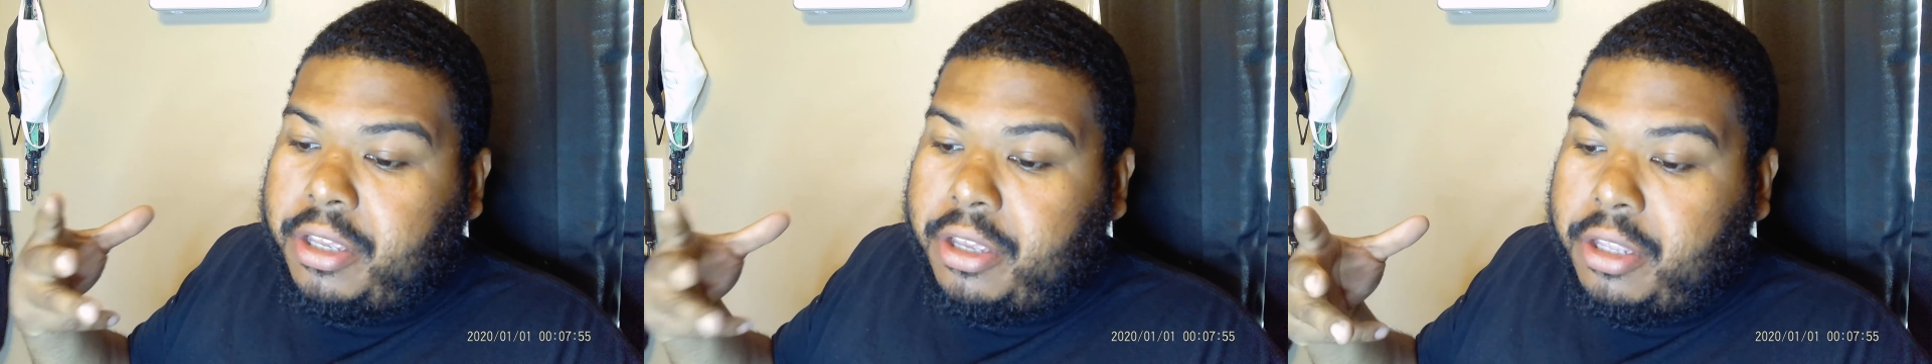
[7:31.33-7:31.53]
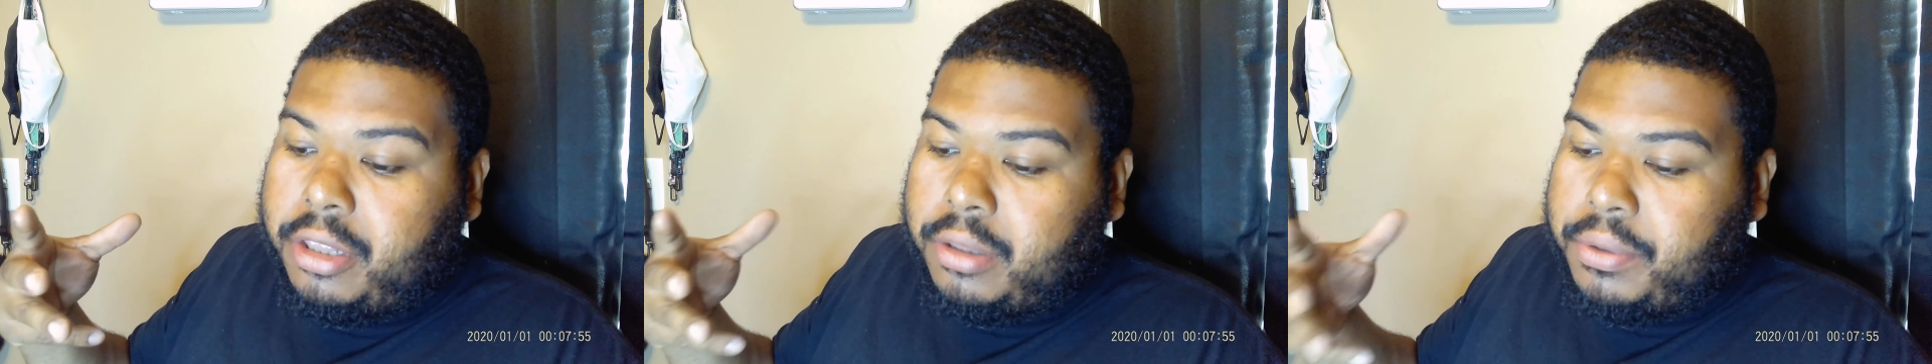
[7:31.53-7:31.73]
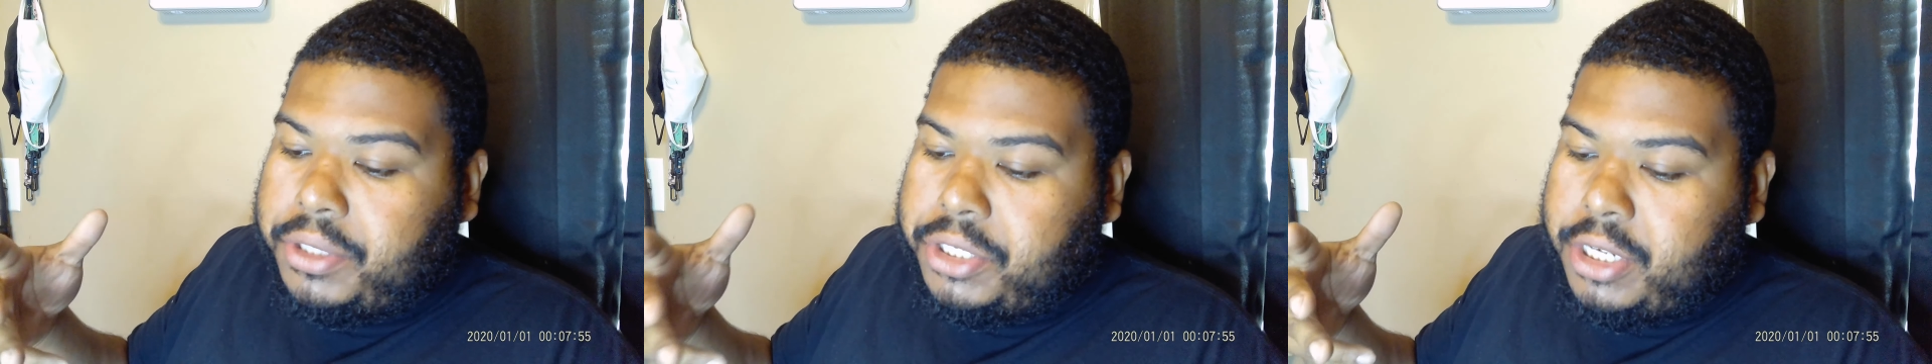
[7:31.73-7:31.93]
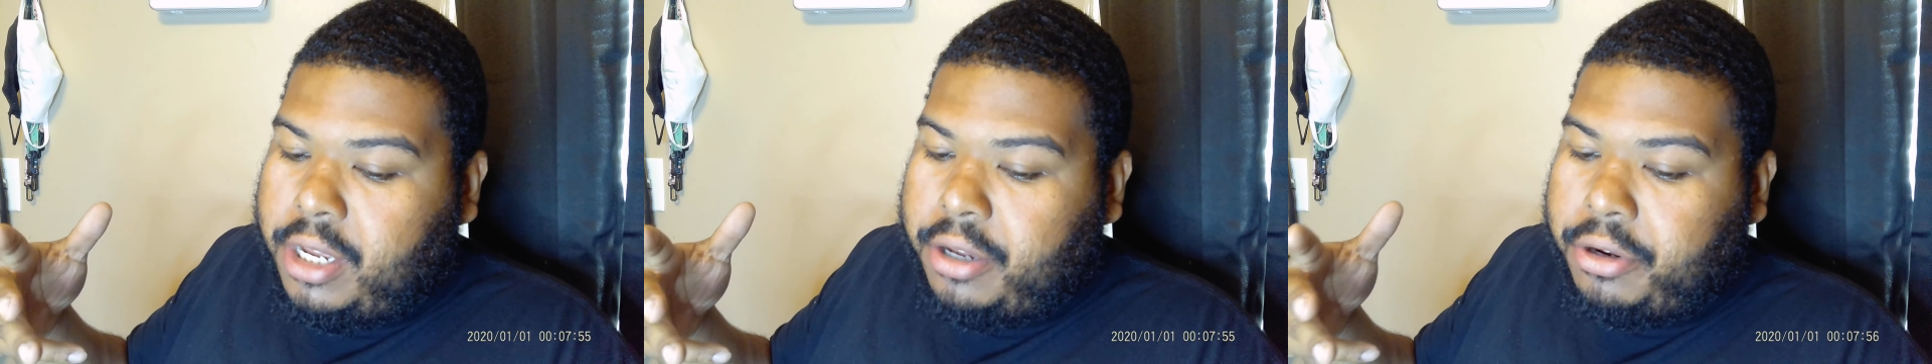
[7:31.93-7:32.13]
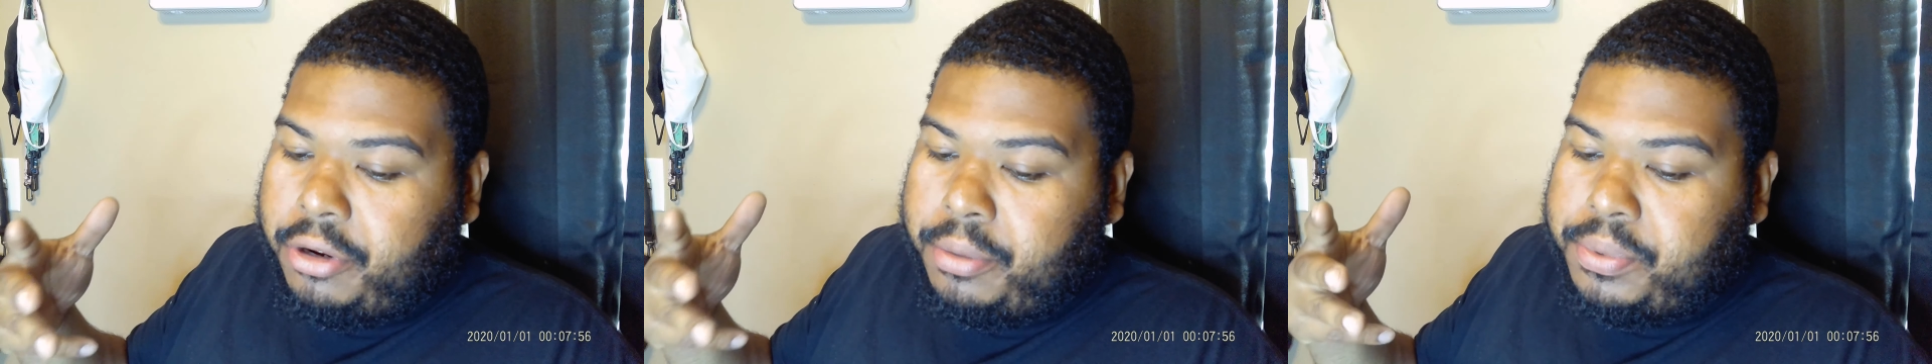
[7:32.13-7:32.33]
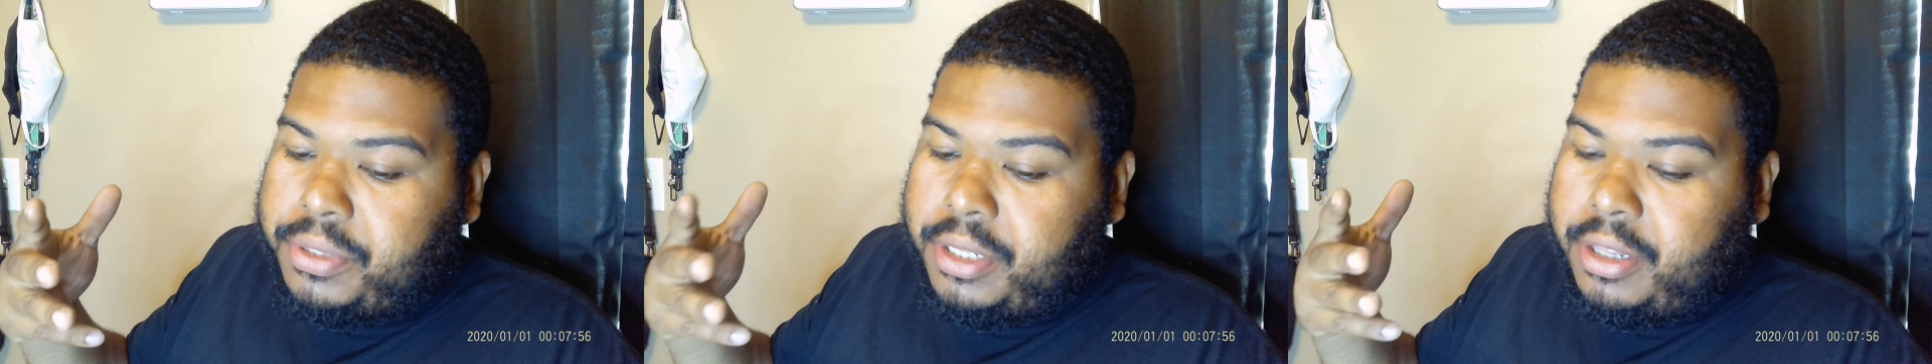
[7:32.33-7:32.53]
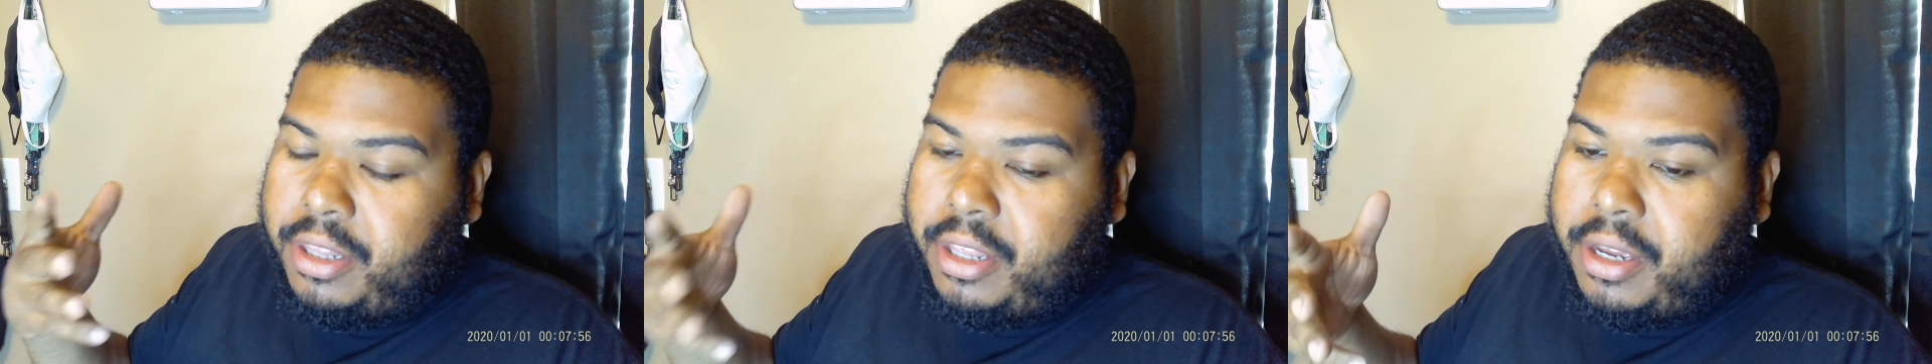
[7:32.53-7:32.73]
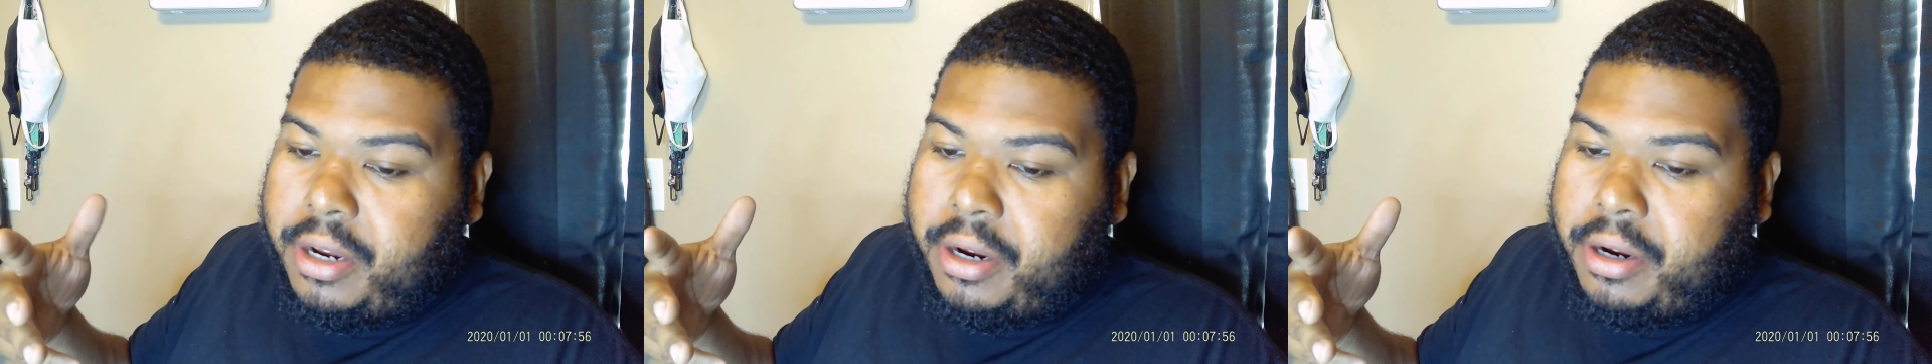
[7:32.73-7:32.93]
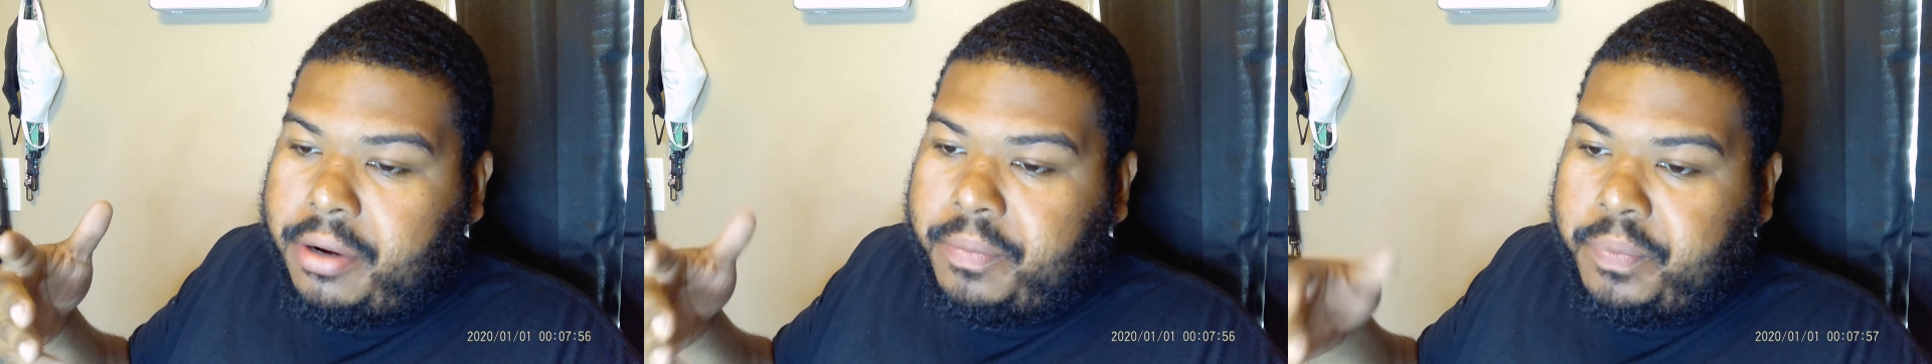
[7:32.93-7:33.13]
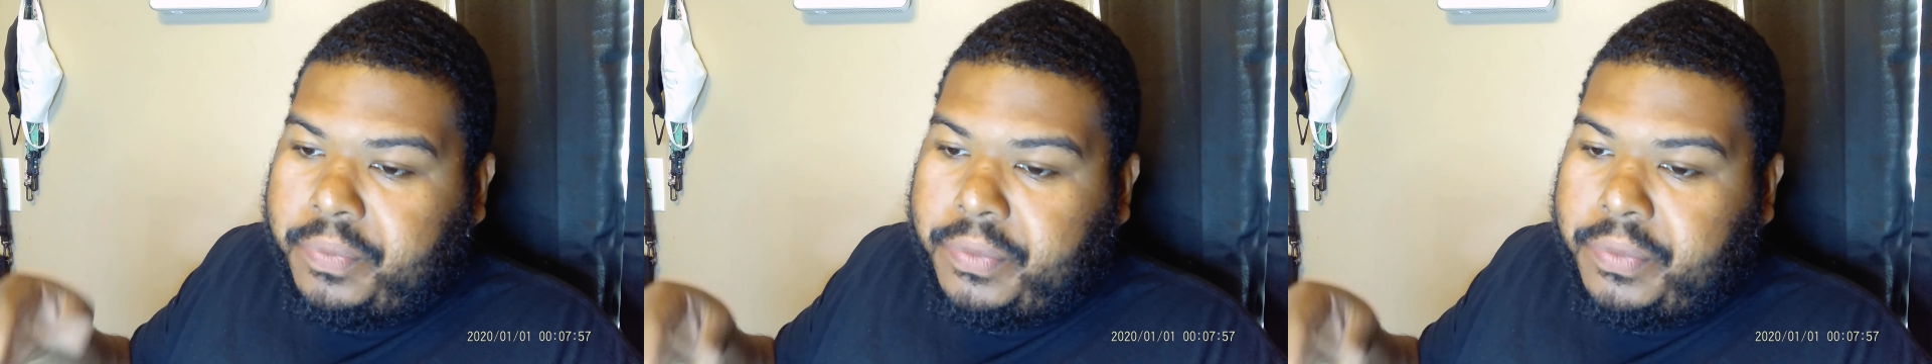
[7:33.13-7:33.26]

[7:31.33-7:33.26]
good 3-shot groups in there,